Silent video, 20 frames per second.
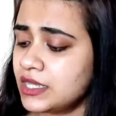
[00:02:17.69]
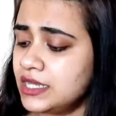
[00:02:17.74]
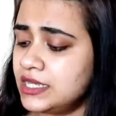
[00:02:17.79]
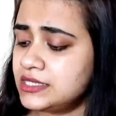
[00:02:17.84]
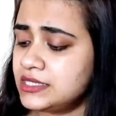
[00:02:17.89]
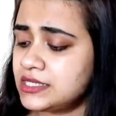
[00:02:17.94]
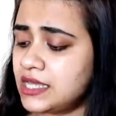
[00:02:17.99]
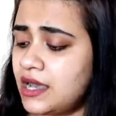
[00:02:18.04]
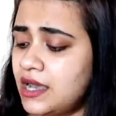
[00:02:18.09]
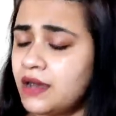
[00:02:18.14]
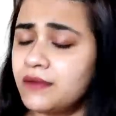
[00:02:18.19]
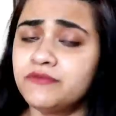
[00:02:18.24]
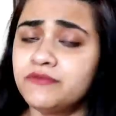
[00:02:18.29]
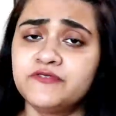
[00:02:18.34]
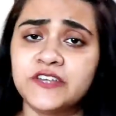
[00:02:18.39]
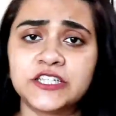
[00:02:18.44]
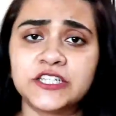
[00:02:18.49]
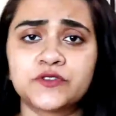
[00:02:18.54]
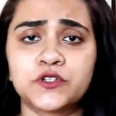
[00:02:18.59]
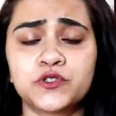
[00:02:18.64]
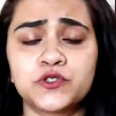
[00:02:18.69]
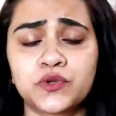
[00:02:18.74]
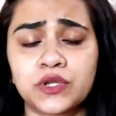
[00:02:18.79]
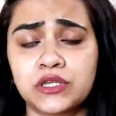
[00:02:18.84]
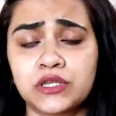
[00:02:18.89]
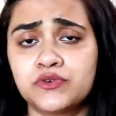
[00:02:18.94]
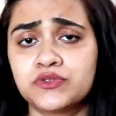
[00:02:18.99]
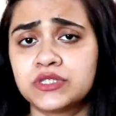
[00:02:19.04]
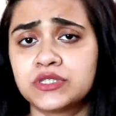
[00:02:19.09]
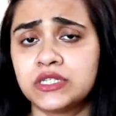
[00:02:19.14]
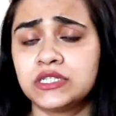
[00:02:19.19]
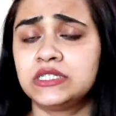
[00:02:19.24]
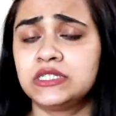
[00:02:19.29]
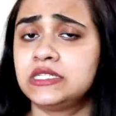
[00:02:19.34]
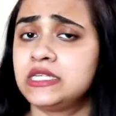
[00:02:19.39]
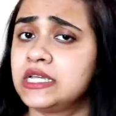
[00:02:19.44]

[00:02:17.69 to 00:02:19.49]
is a face wash you can use in